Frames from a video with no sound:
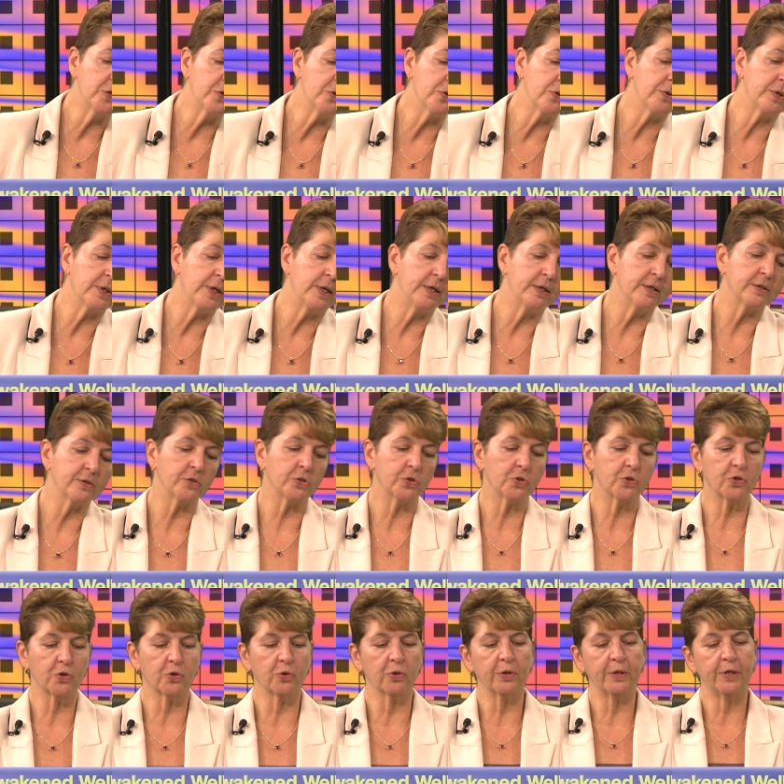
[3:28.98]
you create a
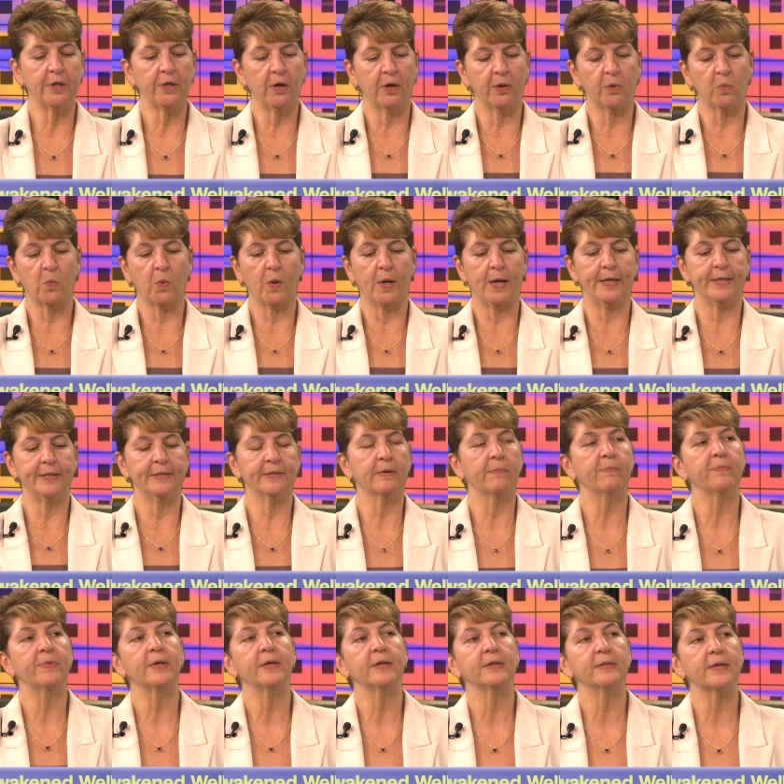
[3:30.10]
story on why
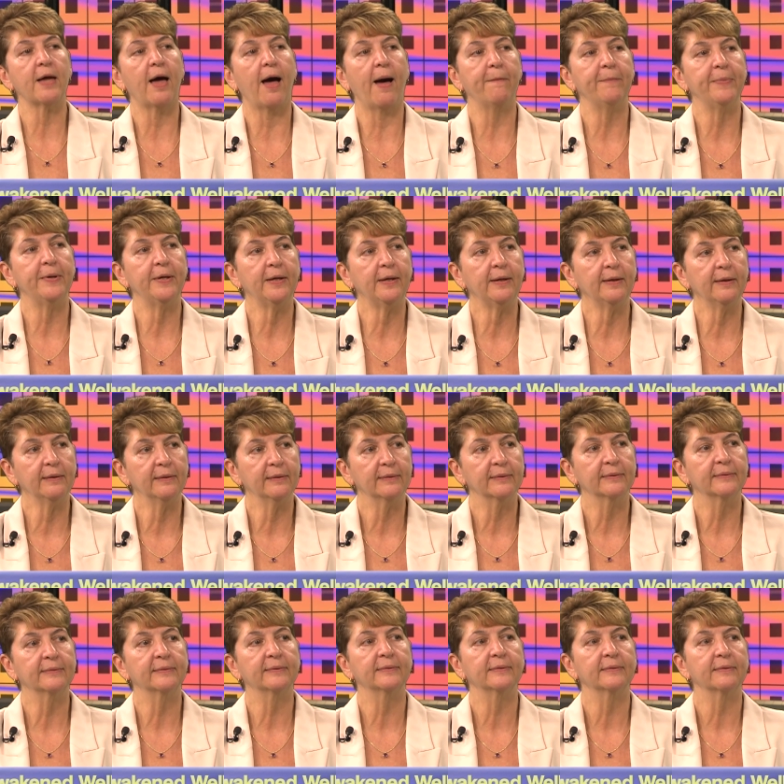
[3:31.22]
something's happening,
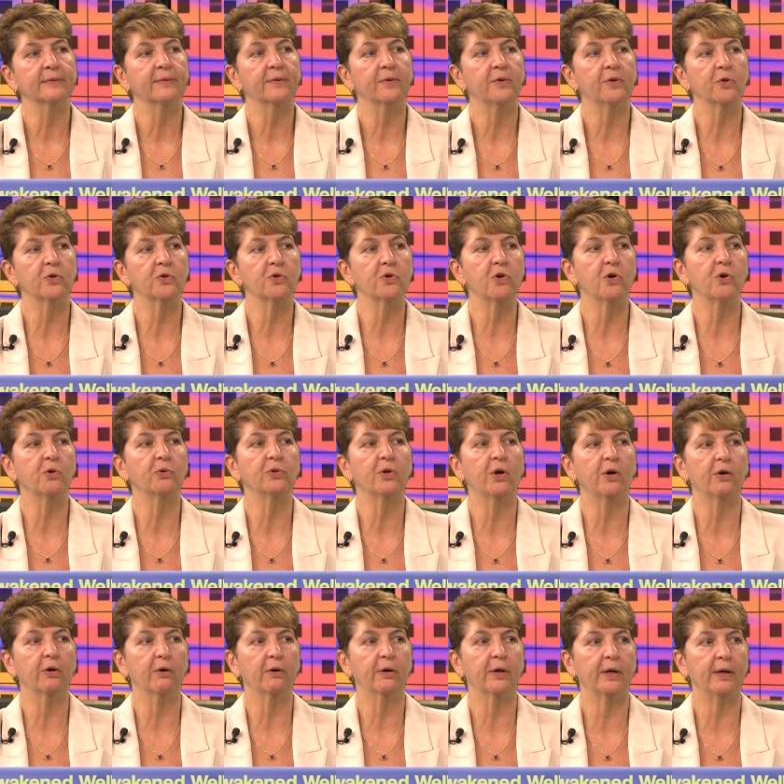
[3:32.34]
mm-hmm. you're no
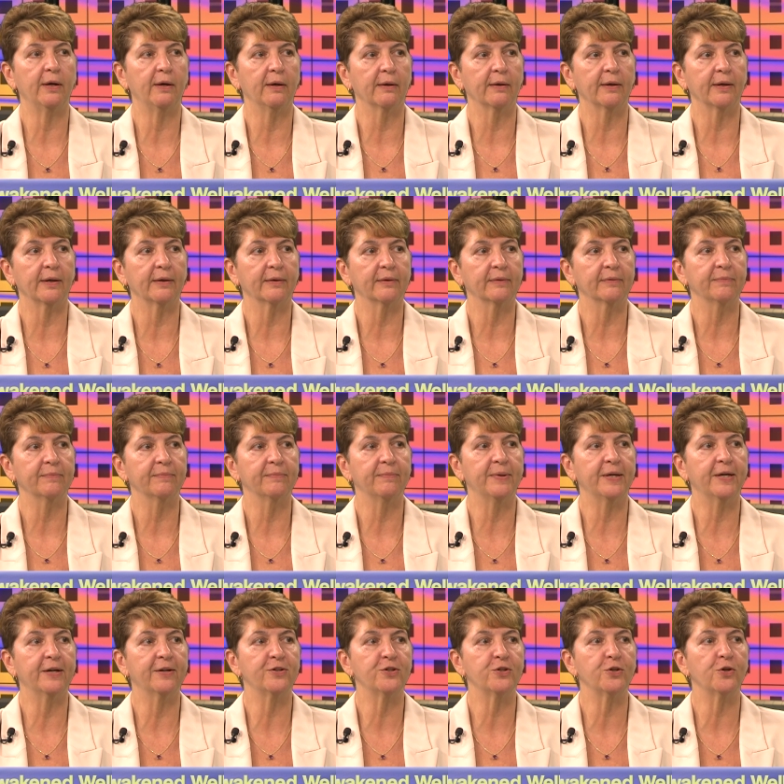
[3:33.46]
longer healing
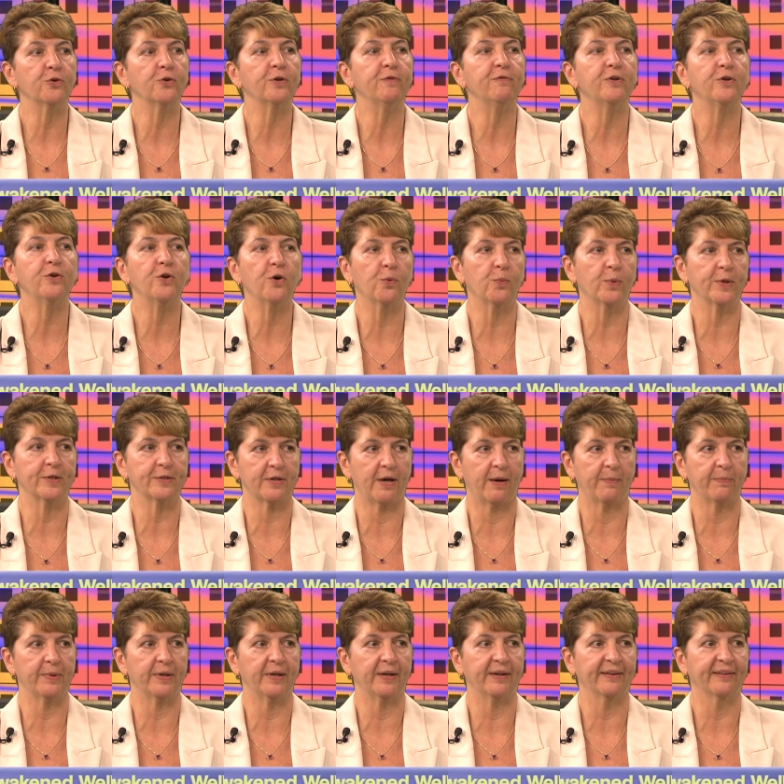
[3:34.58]
because you don't even know what's
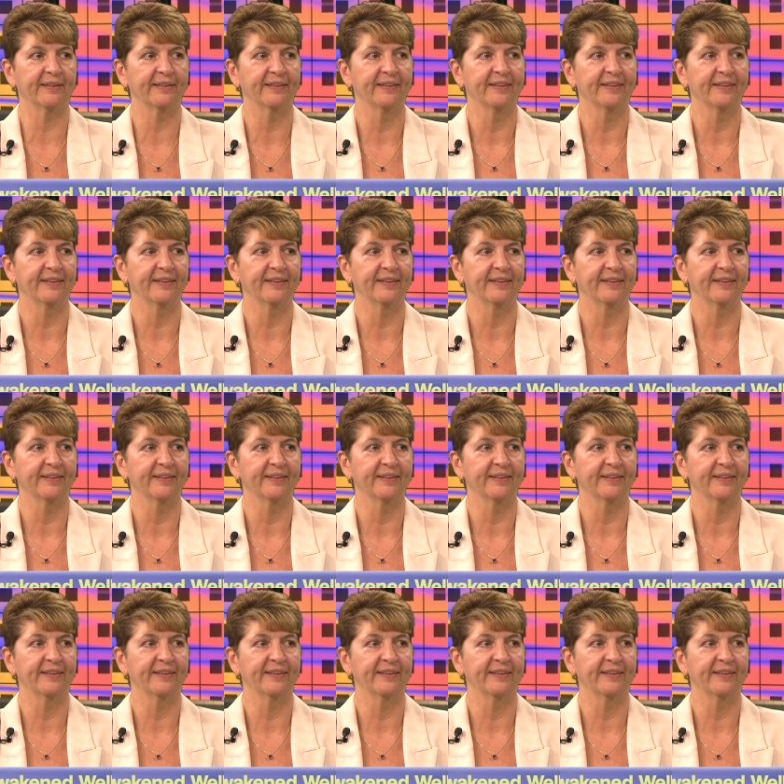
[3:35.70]
happening.